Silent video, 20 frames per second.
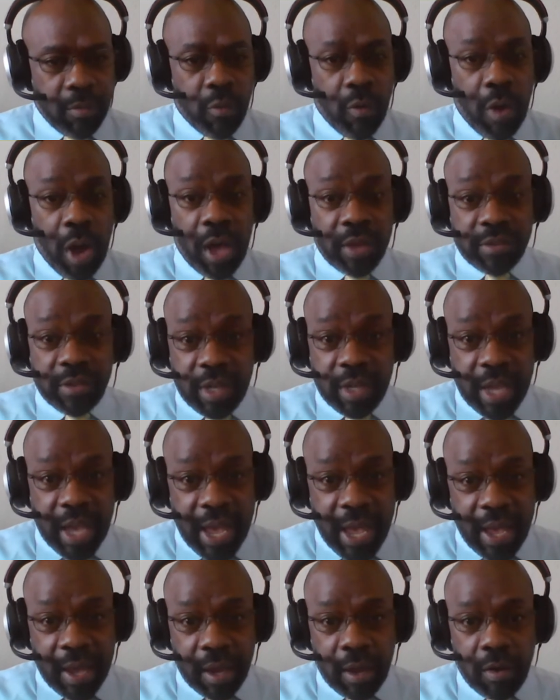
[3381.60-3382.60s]

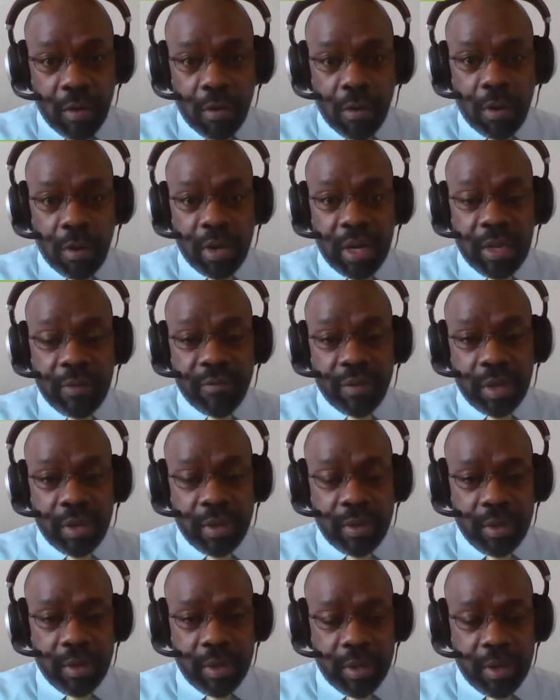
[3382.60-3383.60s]
Wozniak or
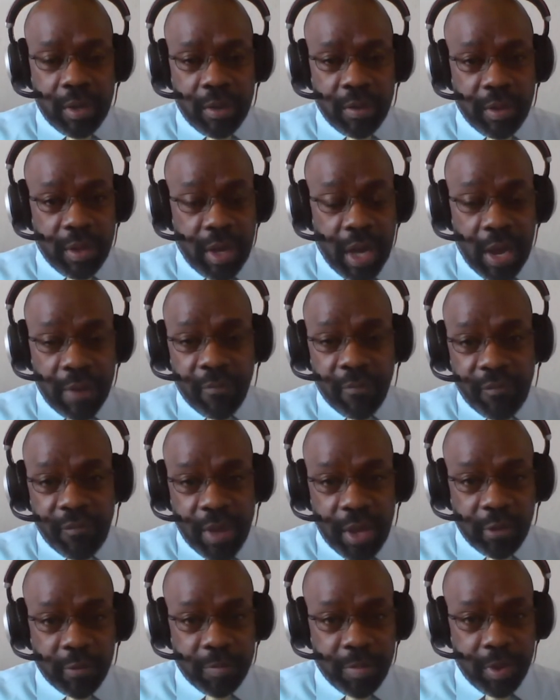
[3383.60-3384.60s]
even, you know, the guy from
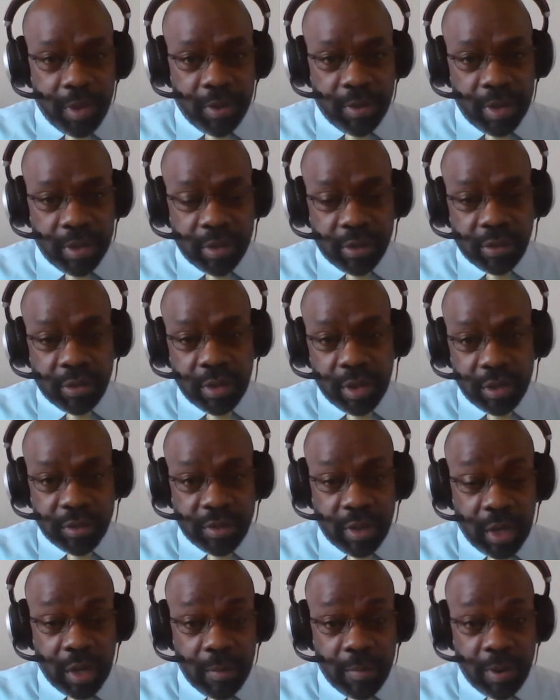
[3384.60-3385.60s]
Facebook, uh,
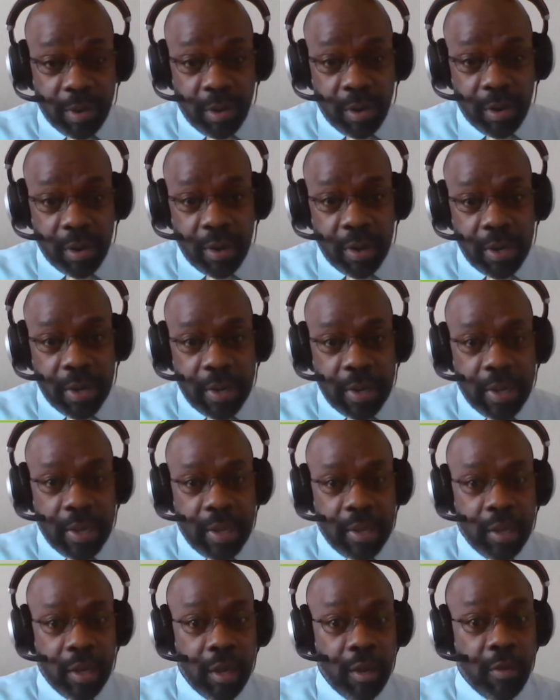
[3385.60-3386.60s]
Zuckerberg.
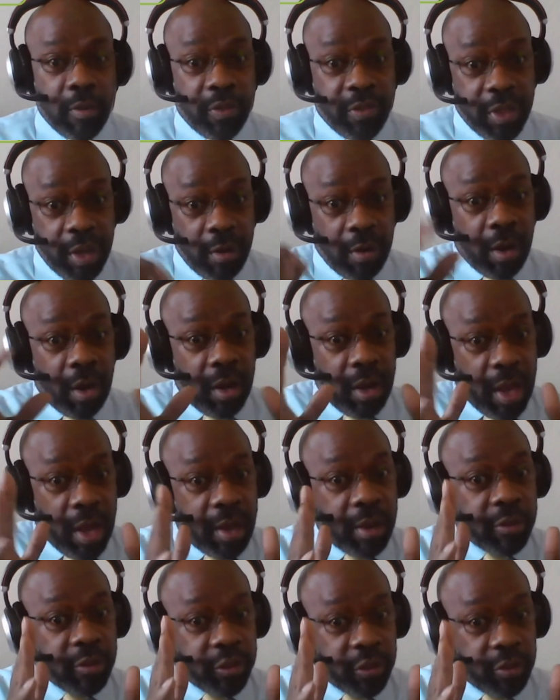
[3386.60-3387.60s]
You know, there are a
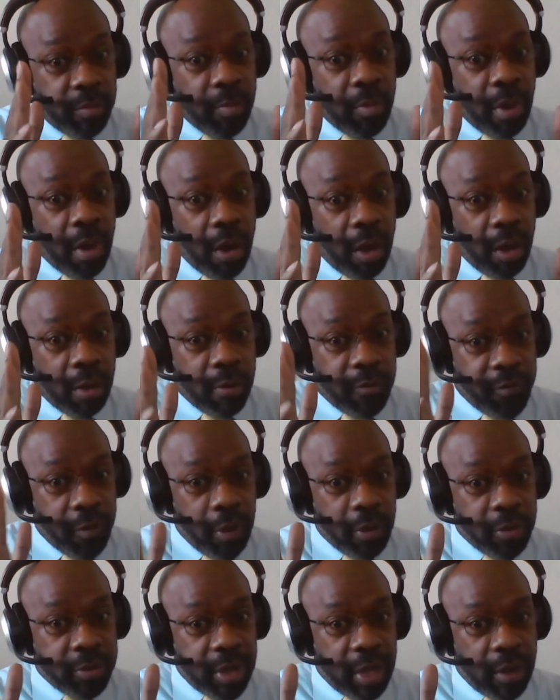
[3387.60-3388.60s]
lot of smaller
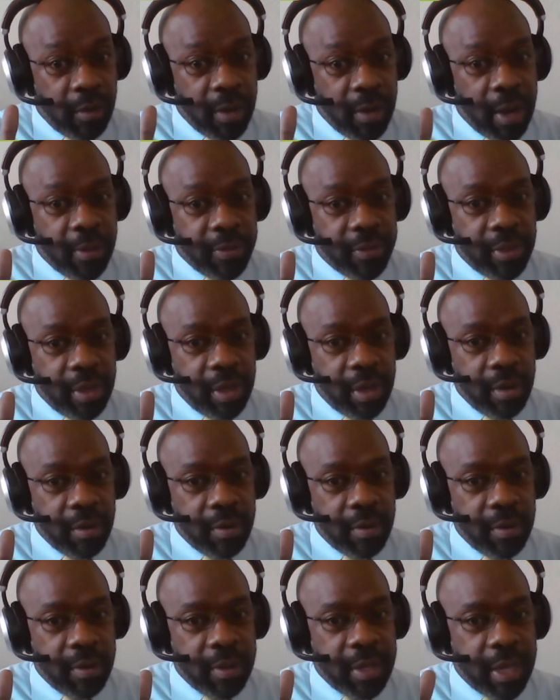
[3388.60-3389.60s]
folks that are out
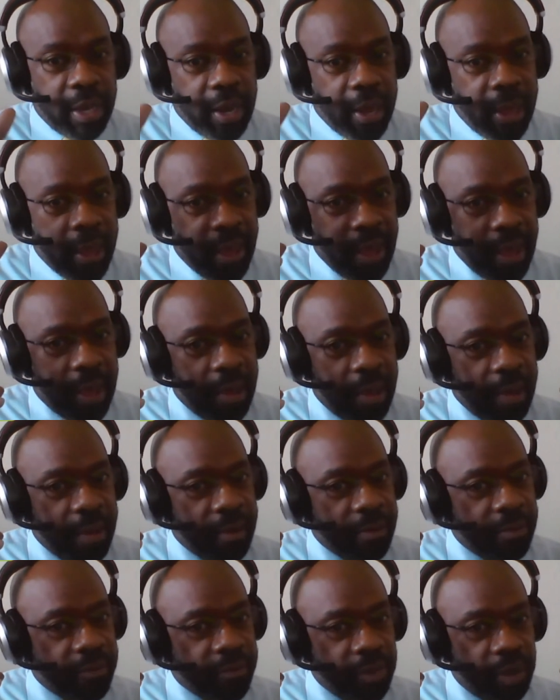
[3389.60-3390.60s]
there that
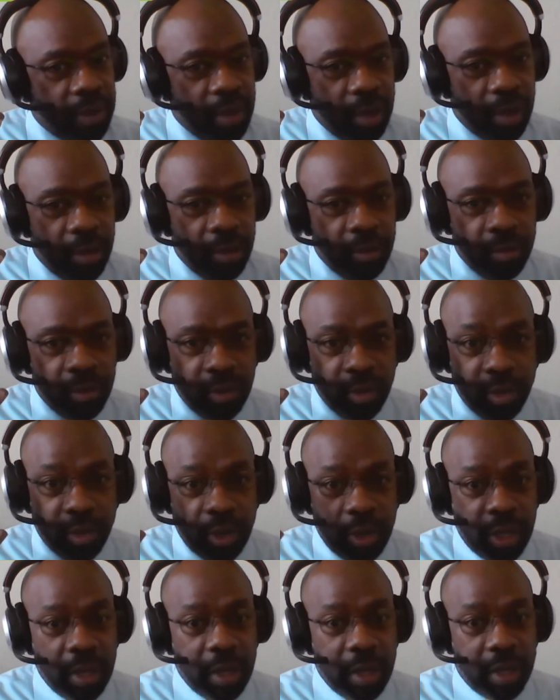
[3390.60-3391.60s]
have, you know,
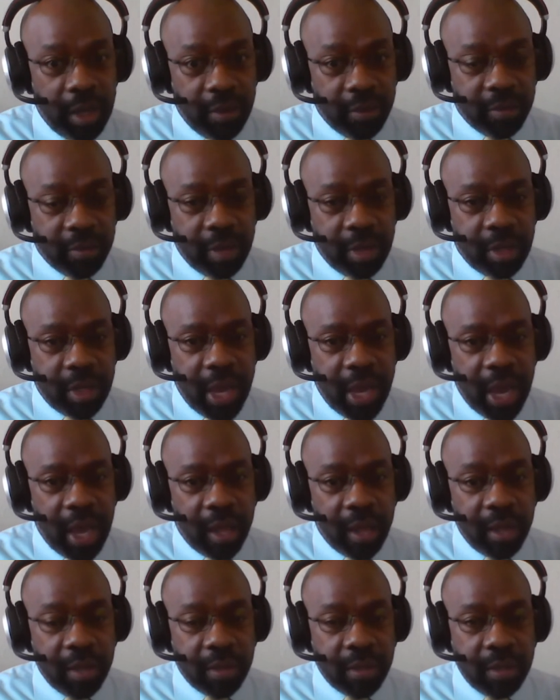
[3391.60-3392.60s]
unique gifts and
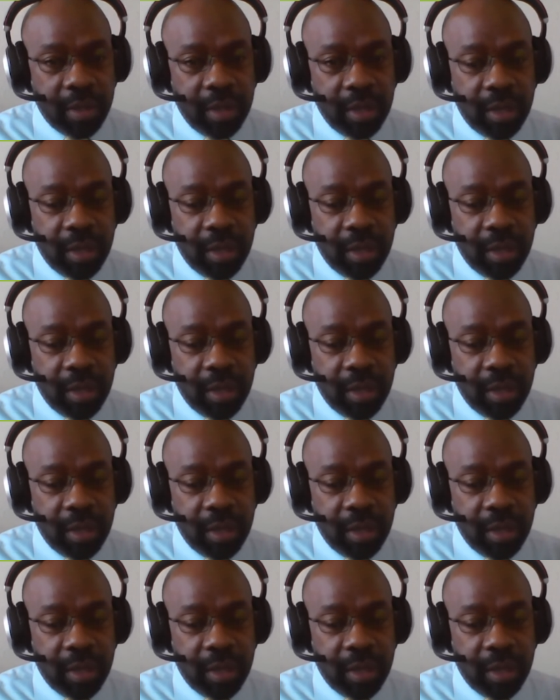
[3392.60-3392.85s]
talents.